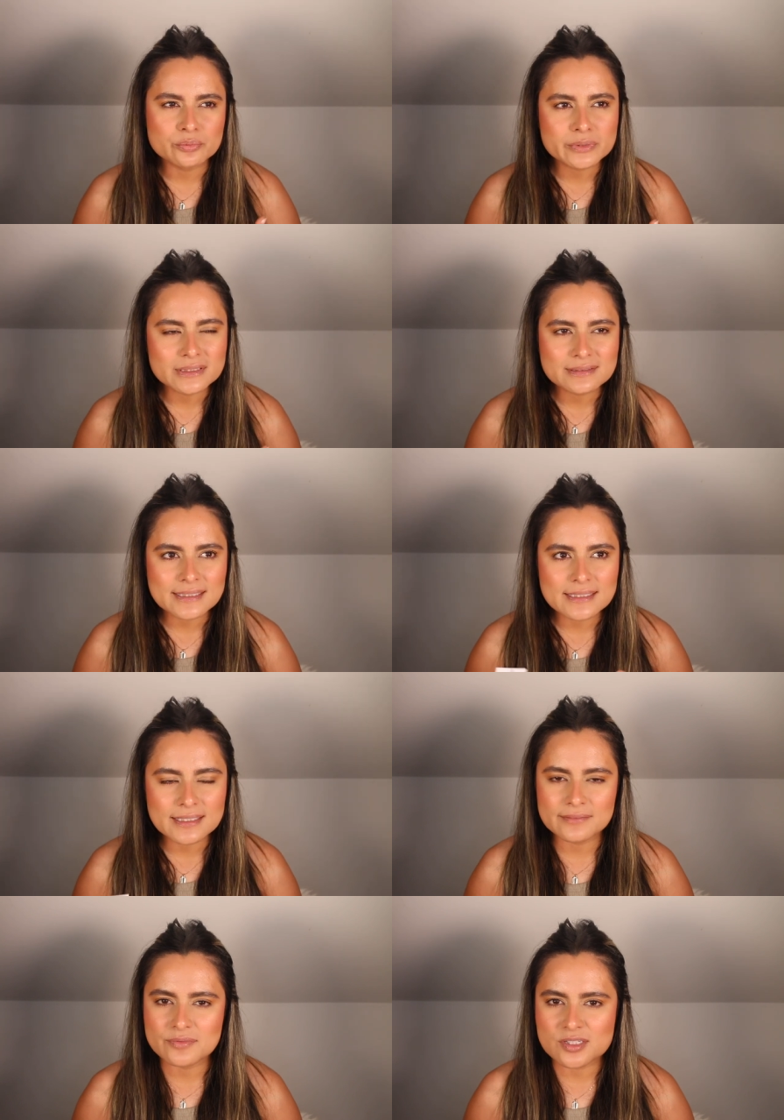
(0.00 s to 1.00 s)
really
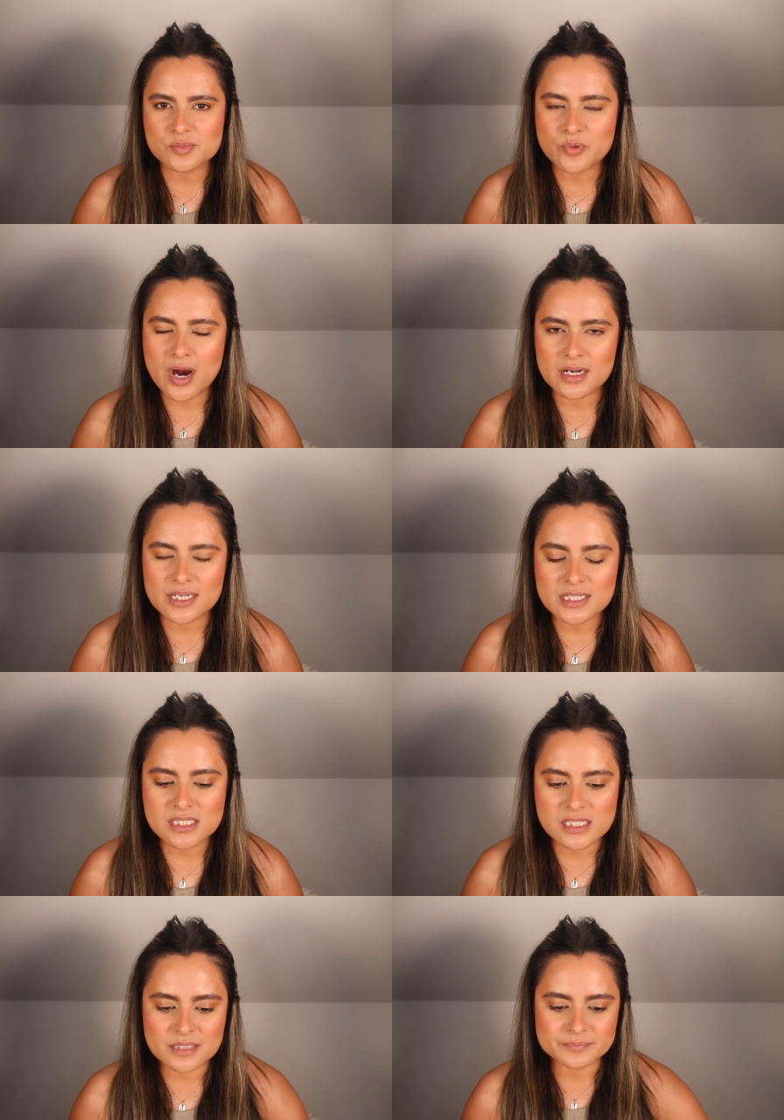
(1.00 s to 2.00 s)
give this
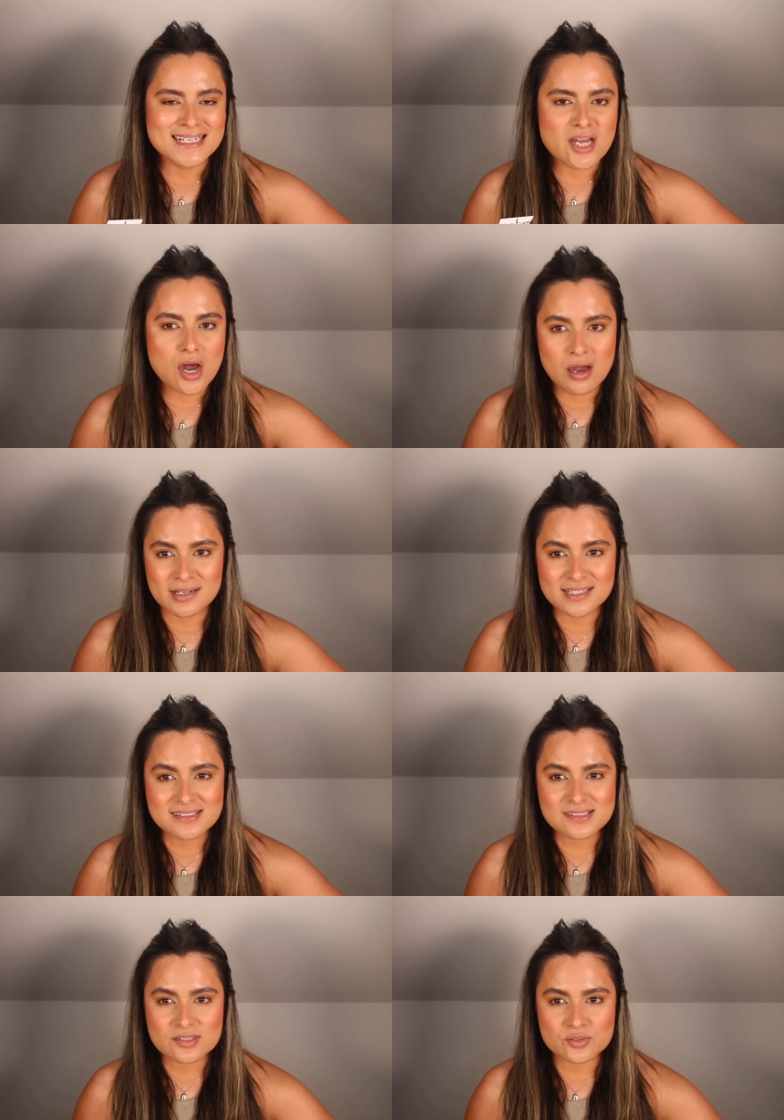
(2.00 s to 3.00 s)
product an
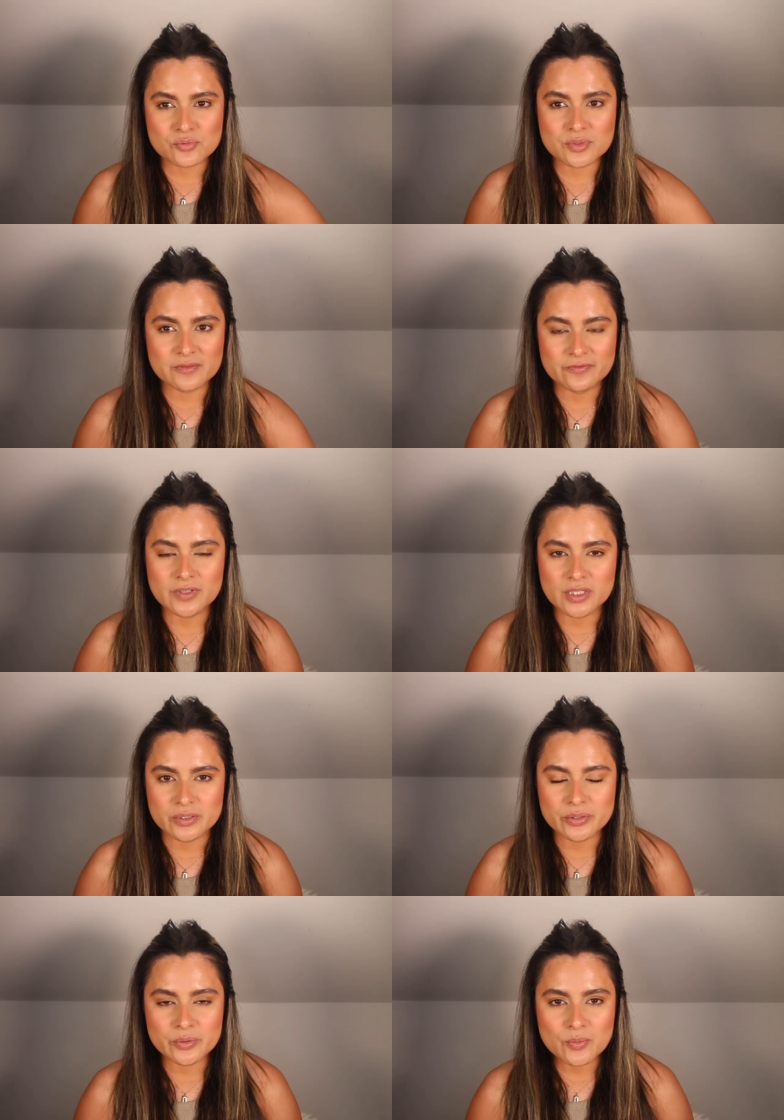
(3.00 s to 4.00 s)
honest
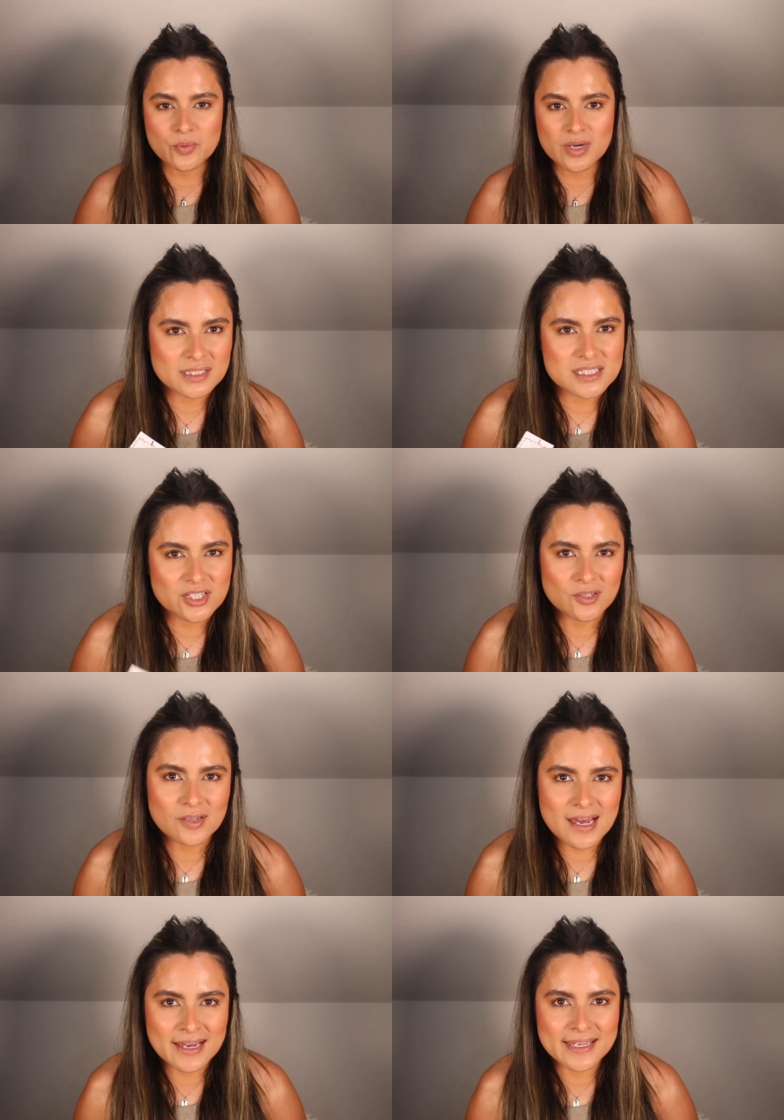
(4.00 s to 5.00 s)
review
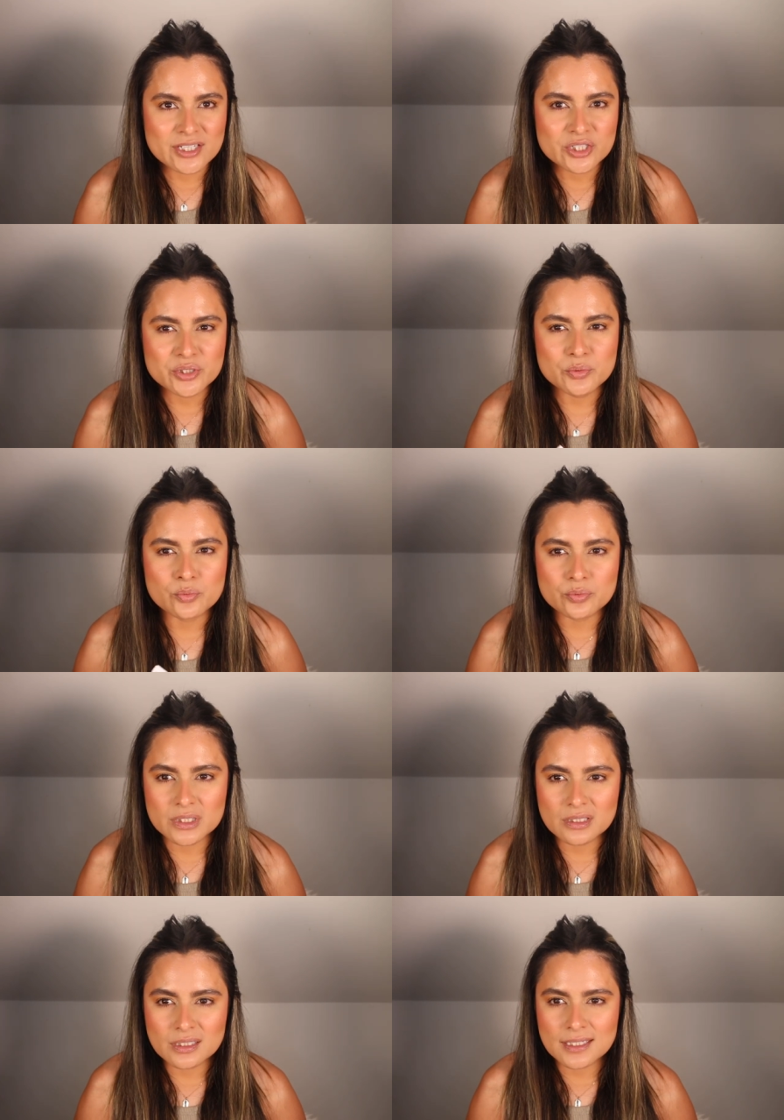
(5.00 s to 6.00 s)
until I could
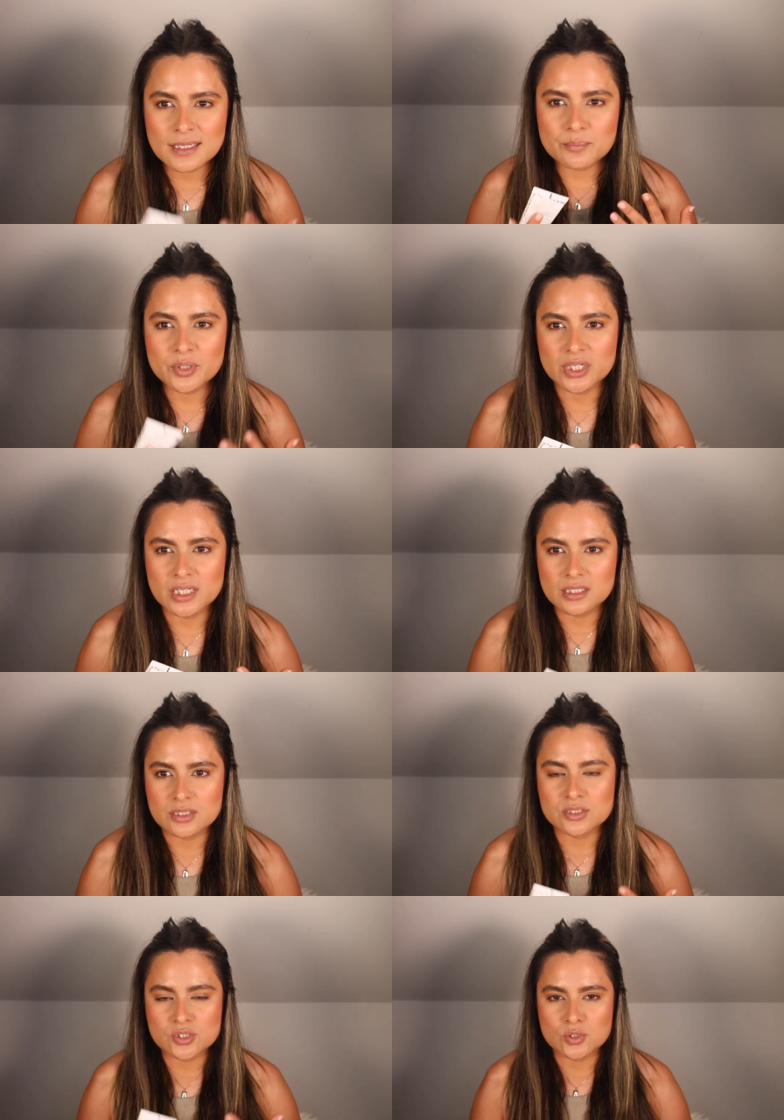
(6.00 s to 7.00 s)
really put
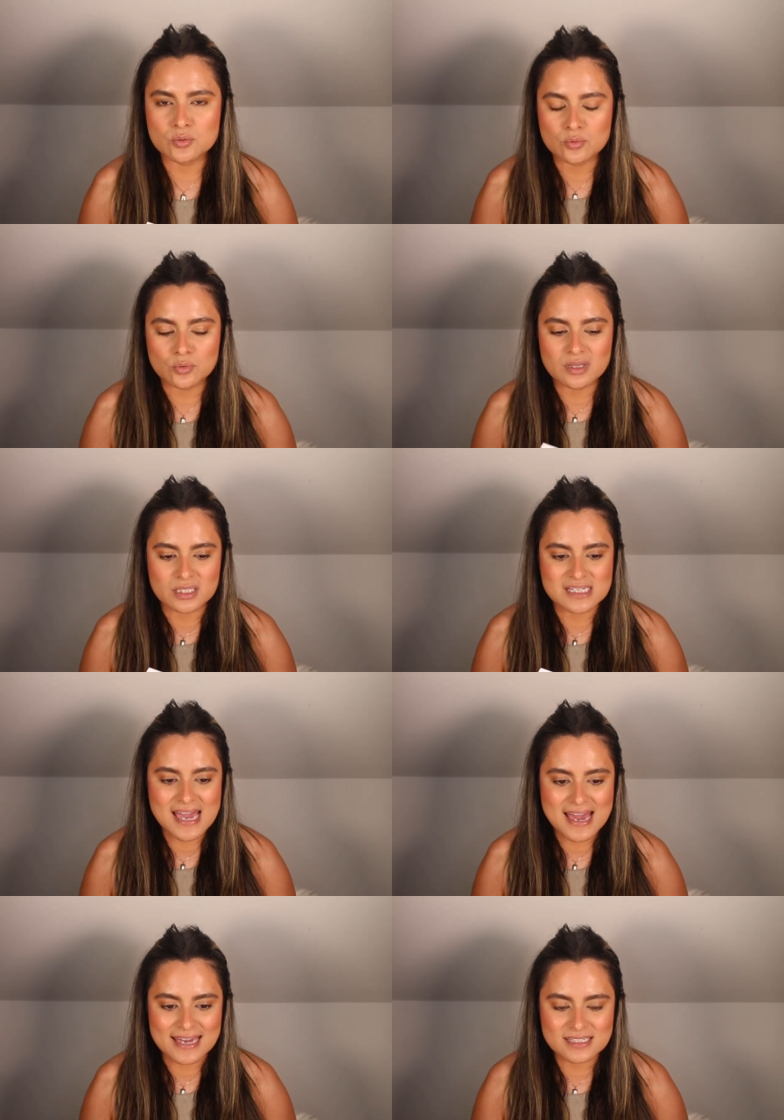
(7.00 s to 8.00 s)
it to the
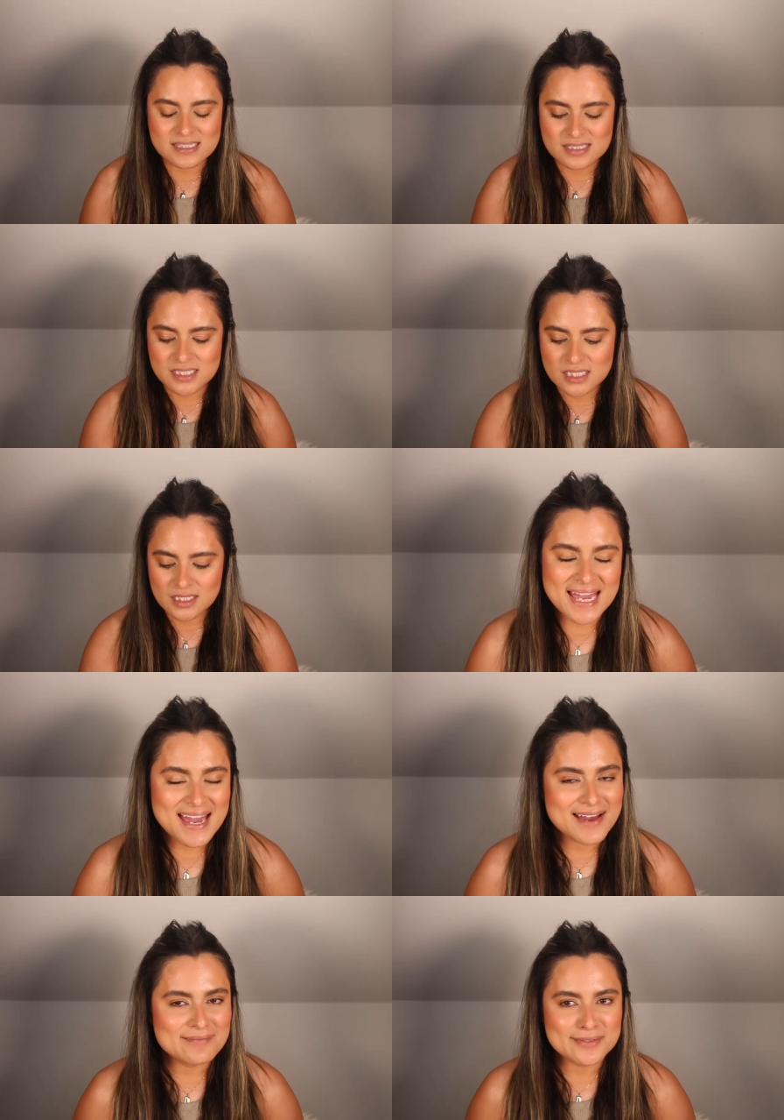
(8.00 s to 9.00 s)
test. I
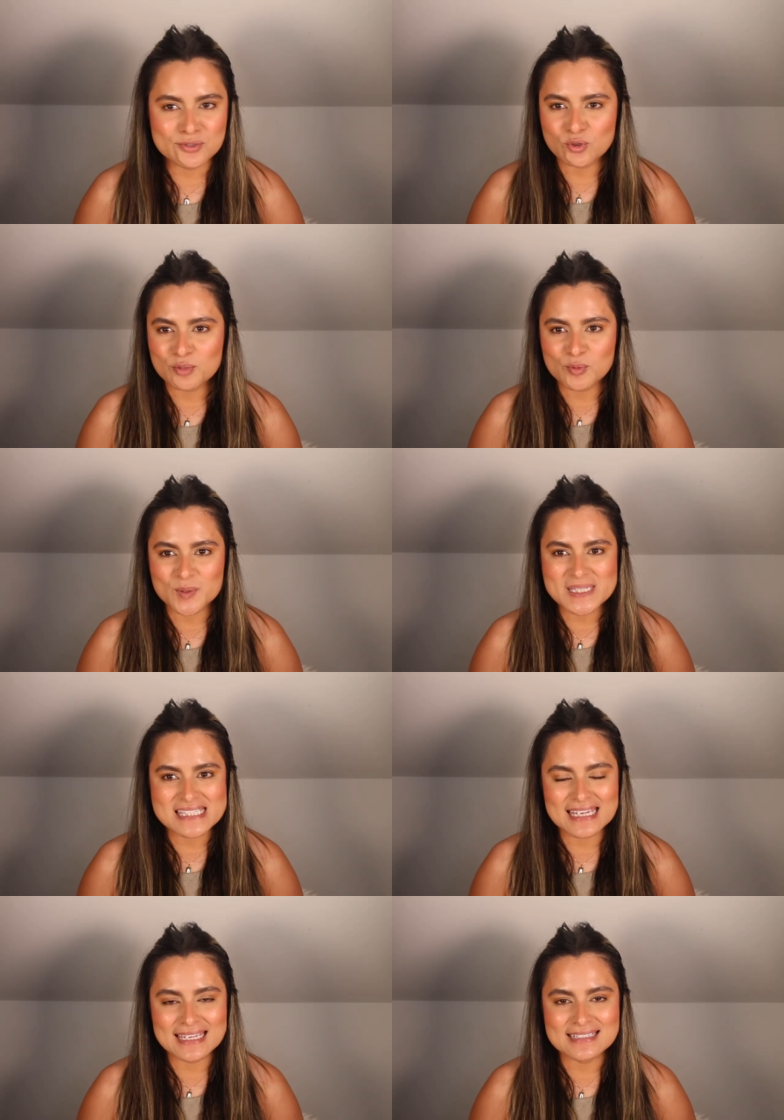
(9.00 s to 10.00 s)
have normal
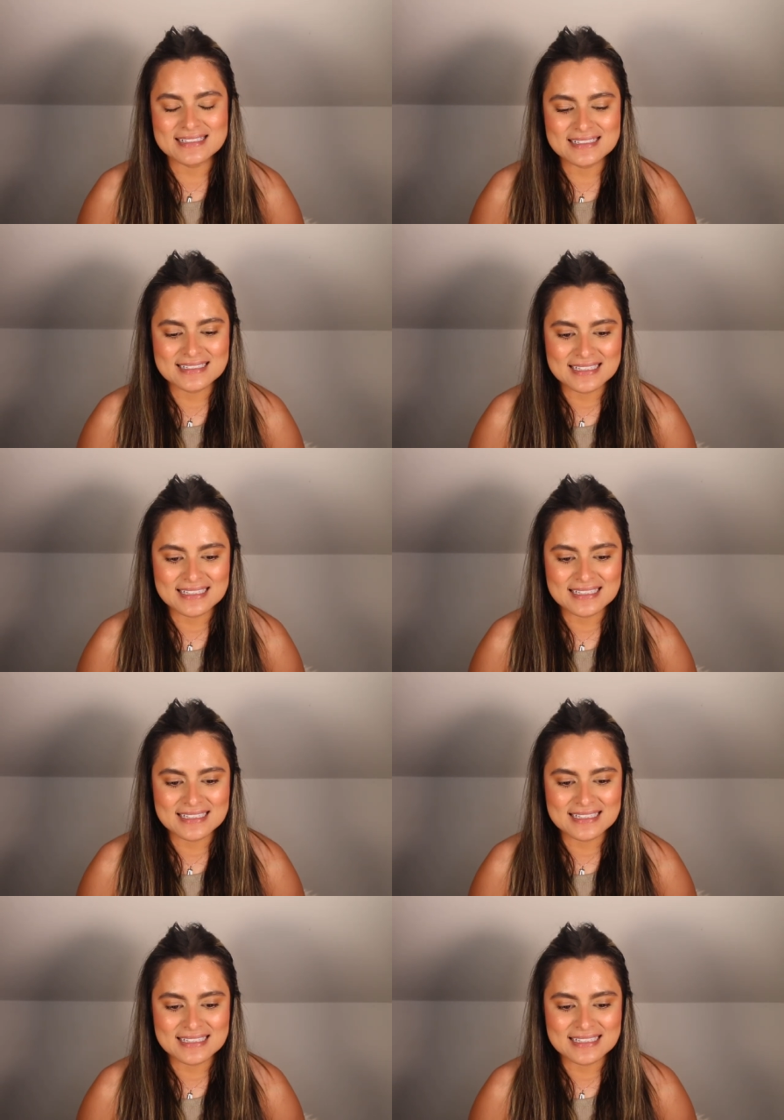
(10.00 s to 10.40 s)
skin